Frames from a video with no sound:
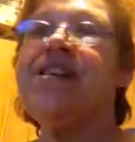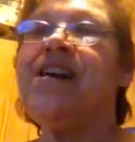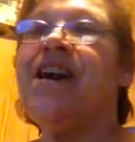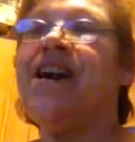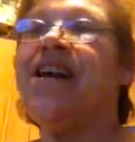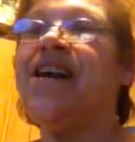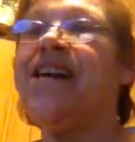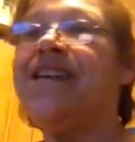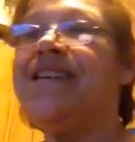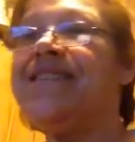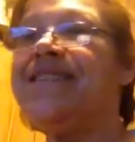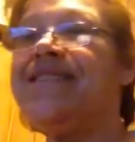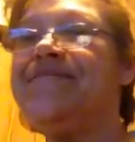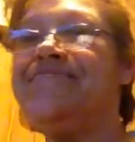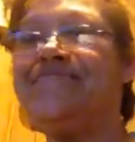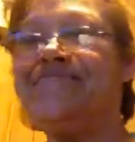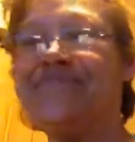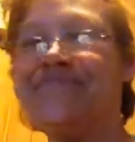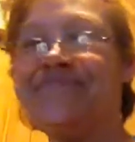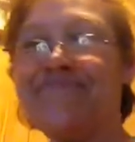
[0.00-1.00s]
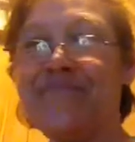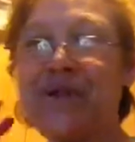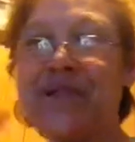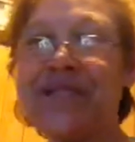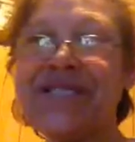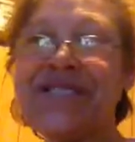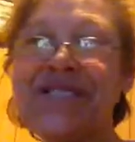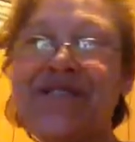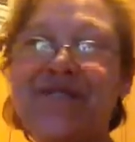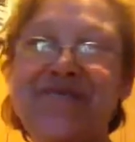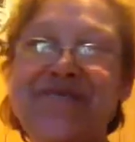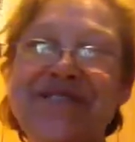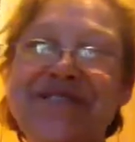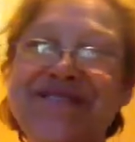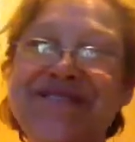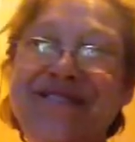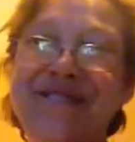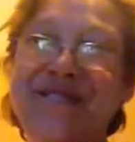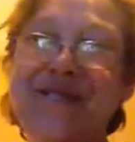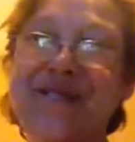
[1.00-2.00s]
Hi, Martina
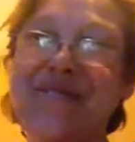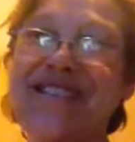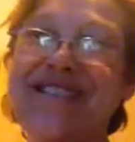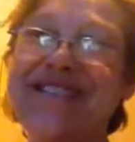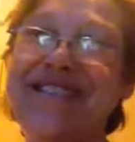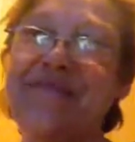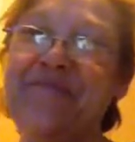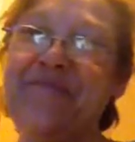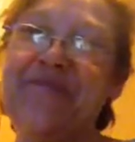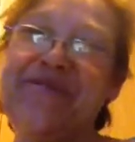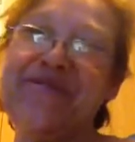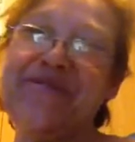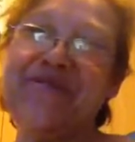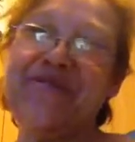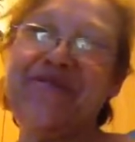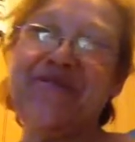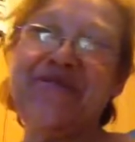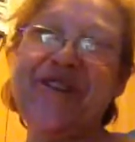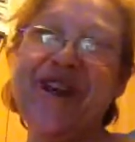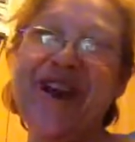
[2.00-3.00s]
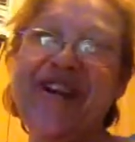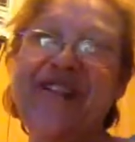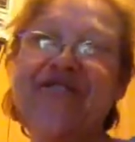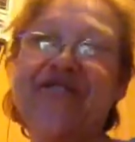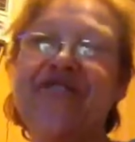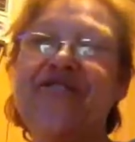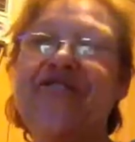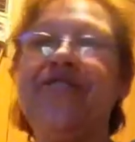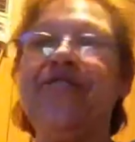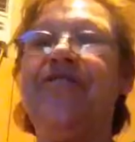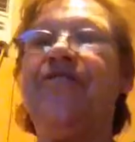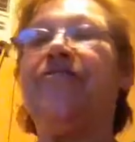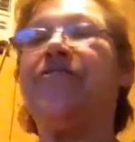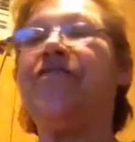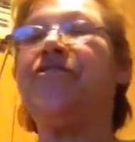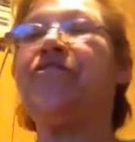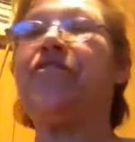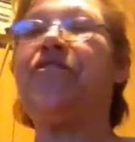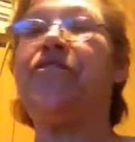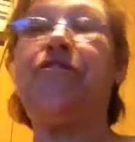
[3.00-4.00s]
Rizzo of Deliberate Distractions,
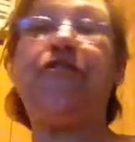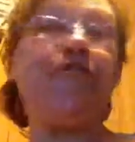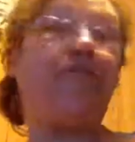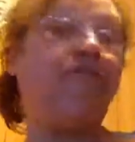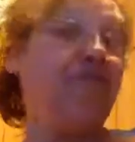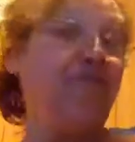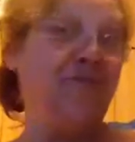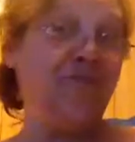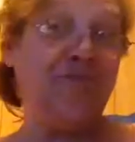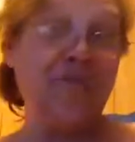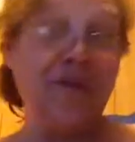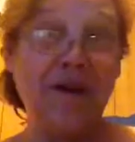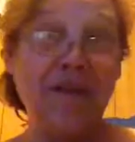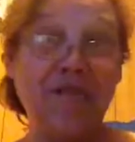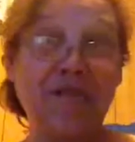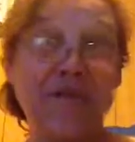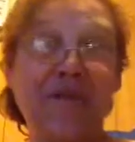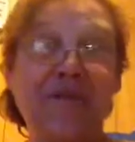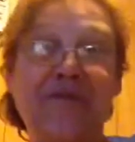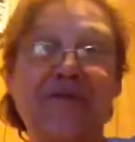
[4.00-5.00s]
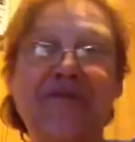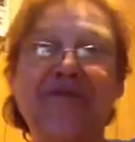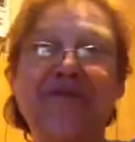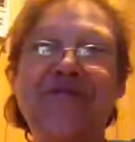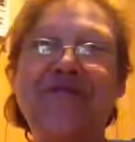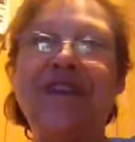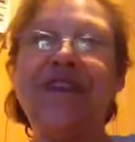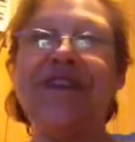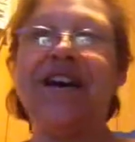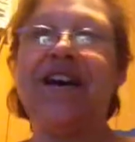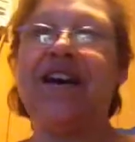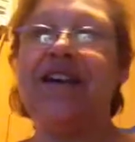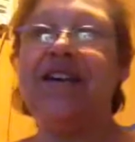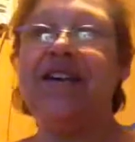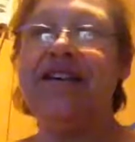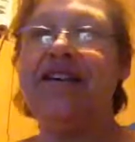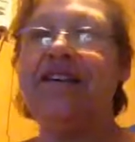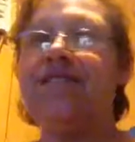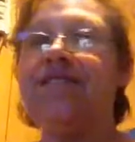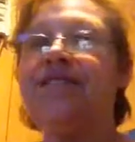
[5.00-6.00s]
and excuse my appearance today.
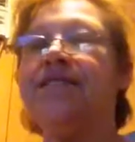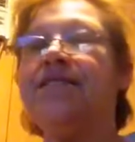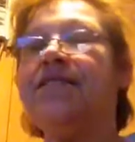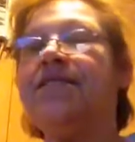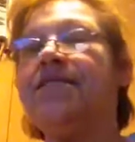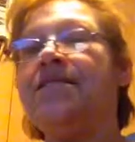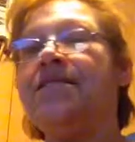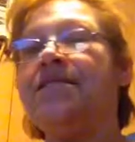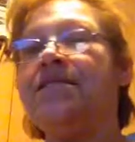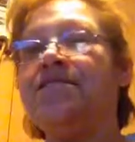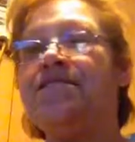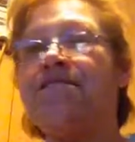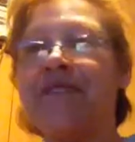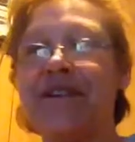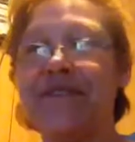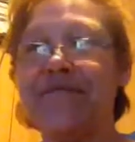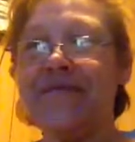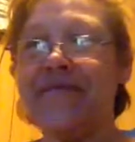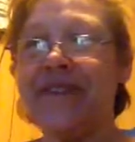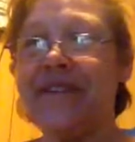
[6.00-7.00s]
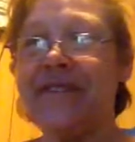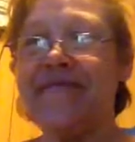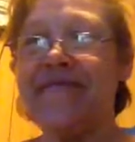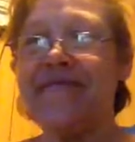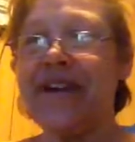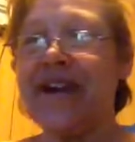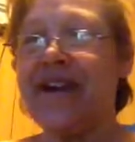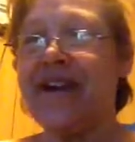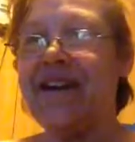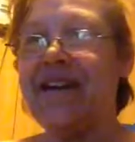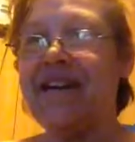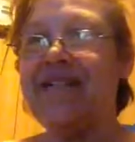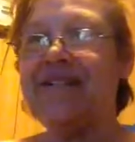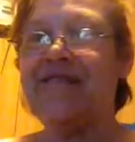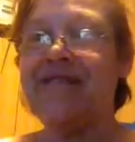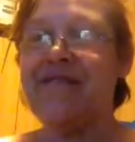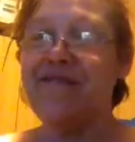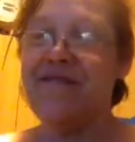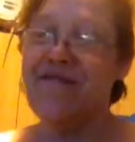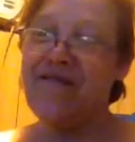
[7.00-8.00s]
We're not really vain
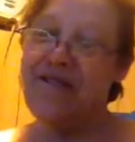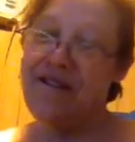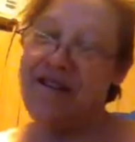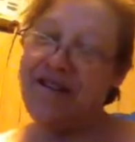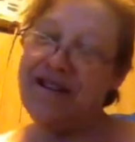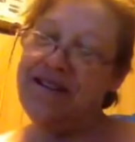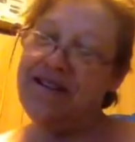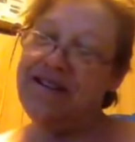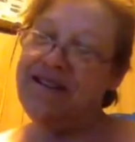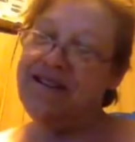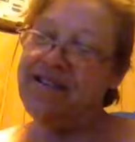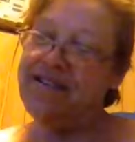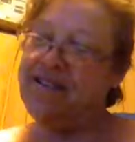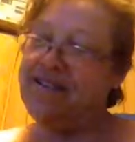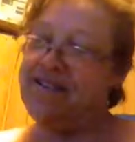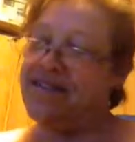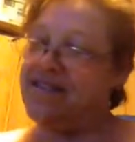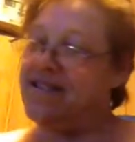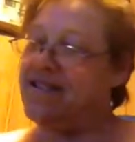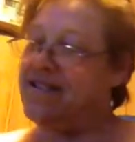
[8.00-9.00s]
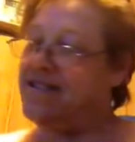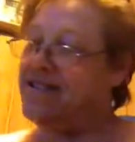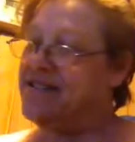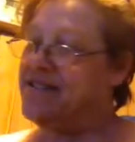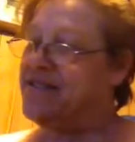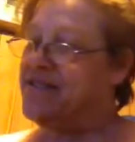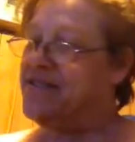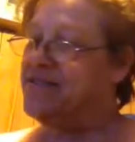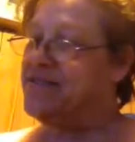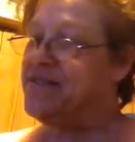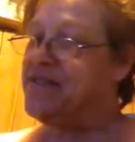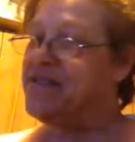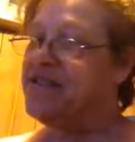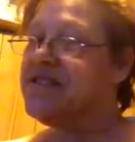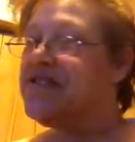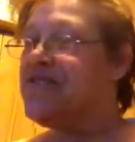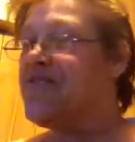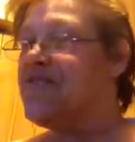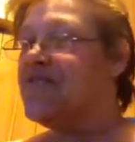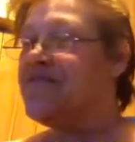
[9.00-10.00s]
or
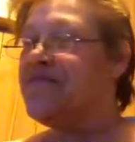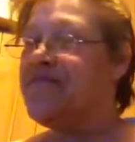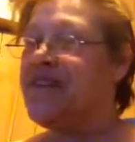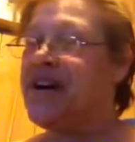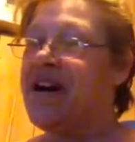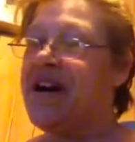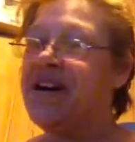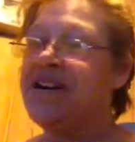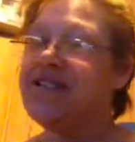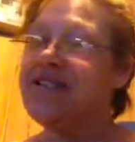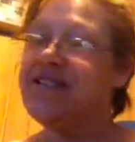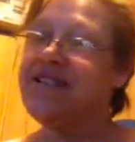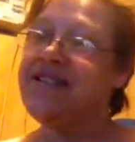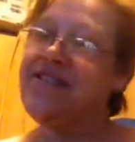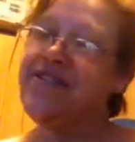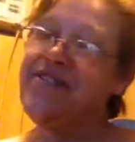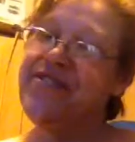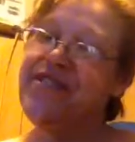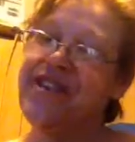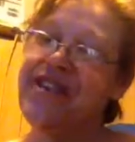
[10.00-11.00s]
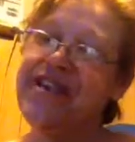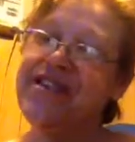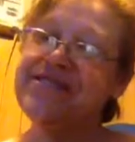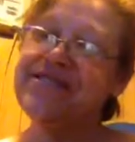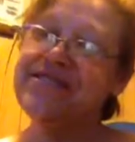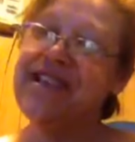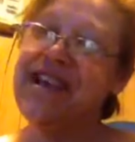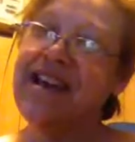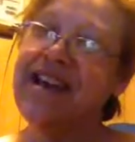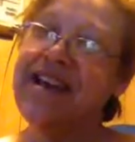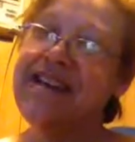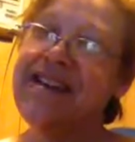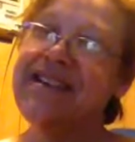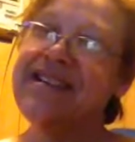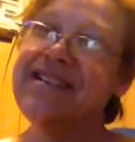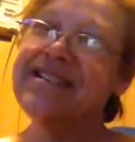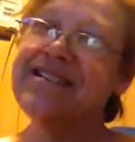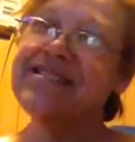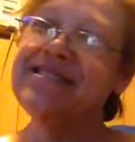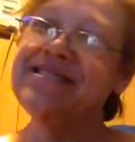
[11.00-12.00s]
concerned about things
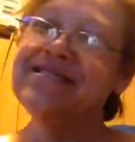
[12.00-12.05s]
like,